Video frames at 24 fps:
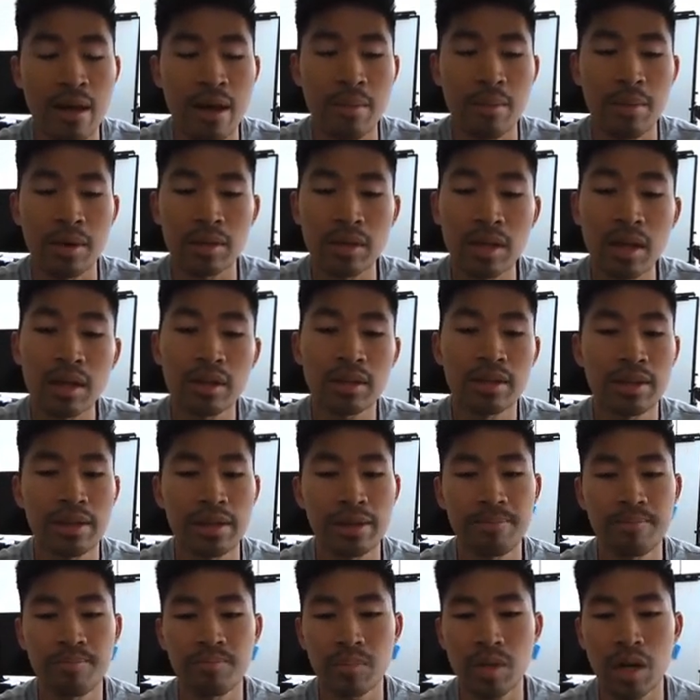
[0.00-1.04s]
But
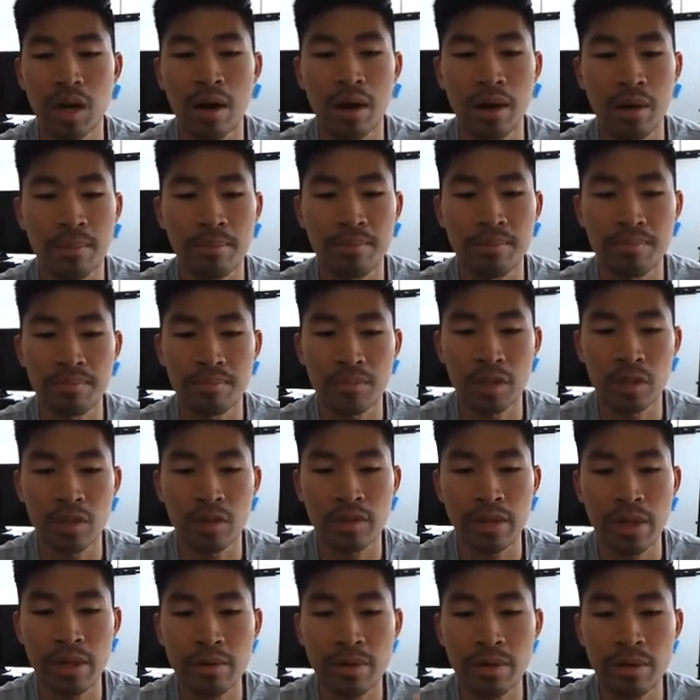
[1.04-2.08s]
luckily,
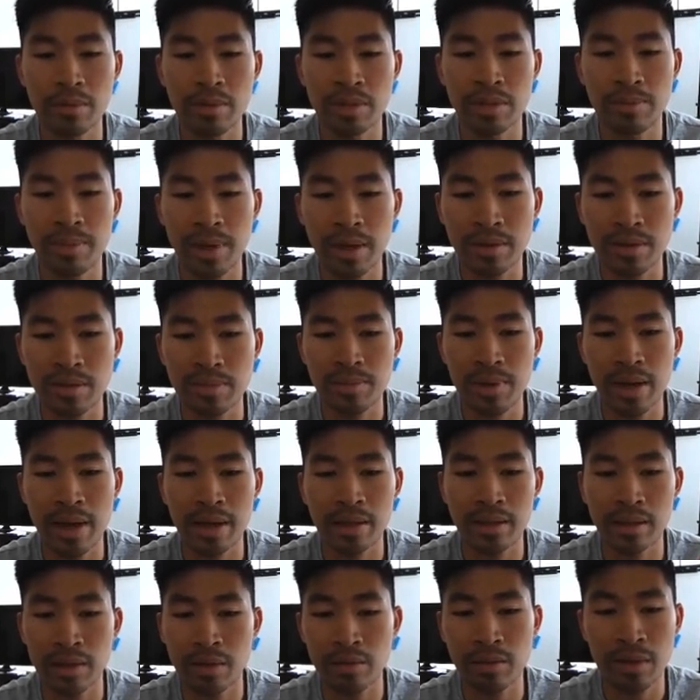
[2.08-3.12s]
they were able to bounce
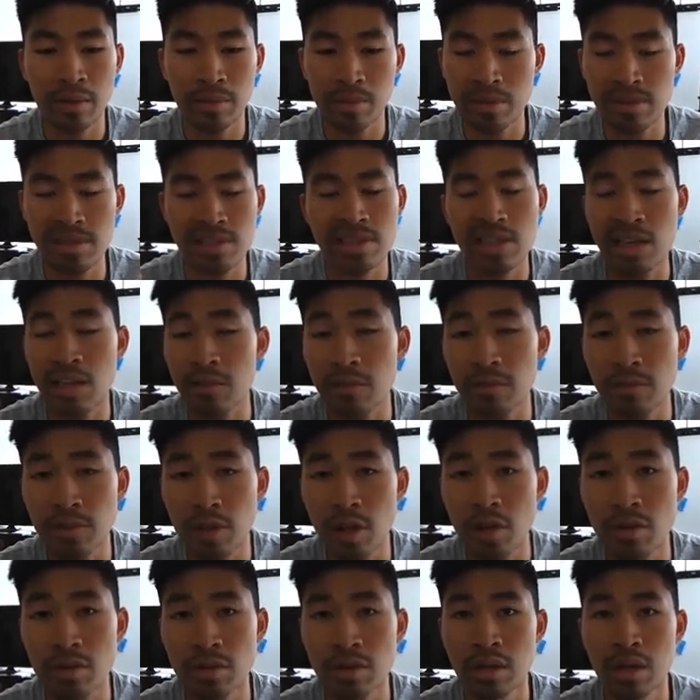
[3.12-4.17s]
back and they were able to stay
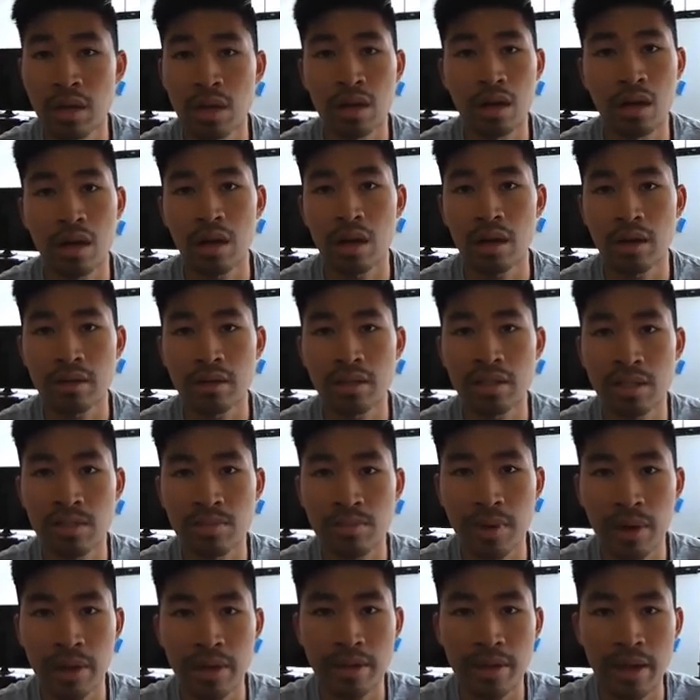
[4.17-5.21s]
afloat
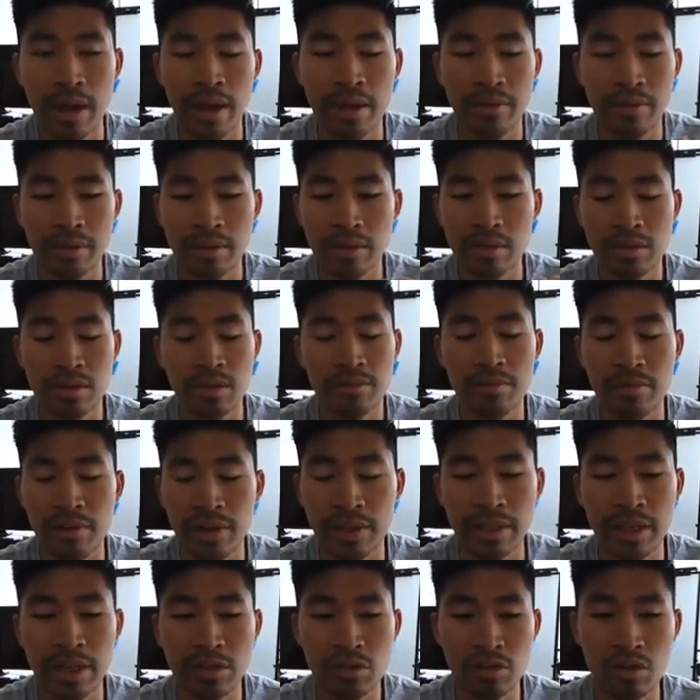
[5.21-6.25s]
despite having some
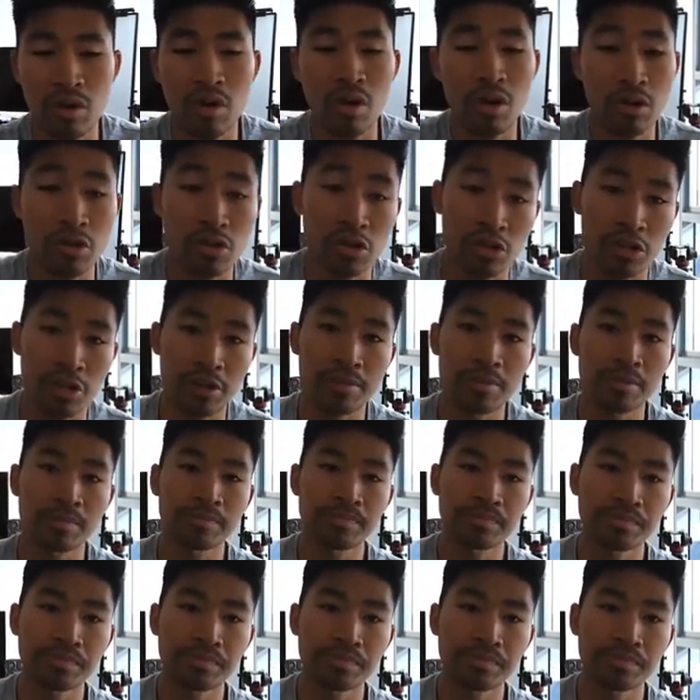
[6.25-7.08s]
financial hardship.